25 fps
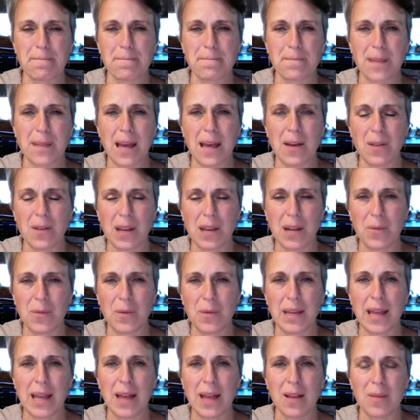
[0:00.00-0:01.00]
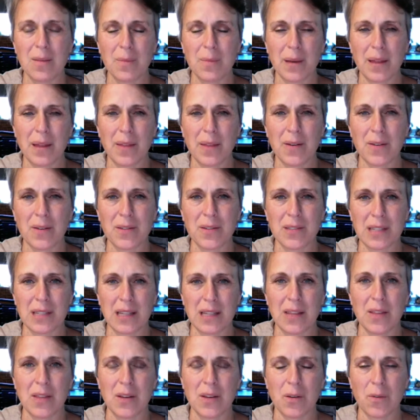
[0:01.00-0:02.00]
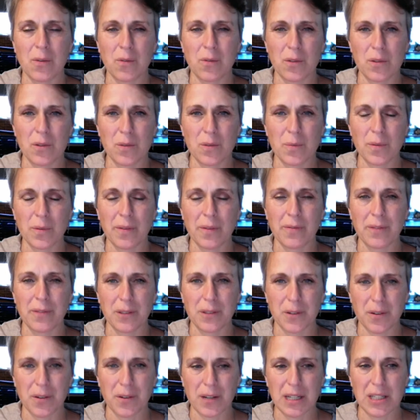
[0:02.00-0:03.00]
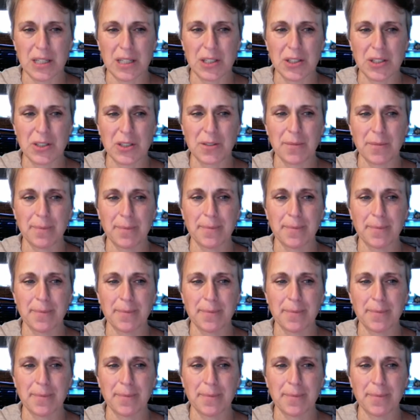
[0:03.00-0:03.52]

how can we help others in the group flourish?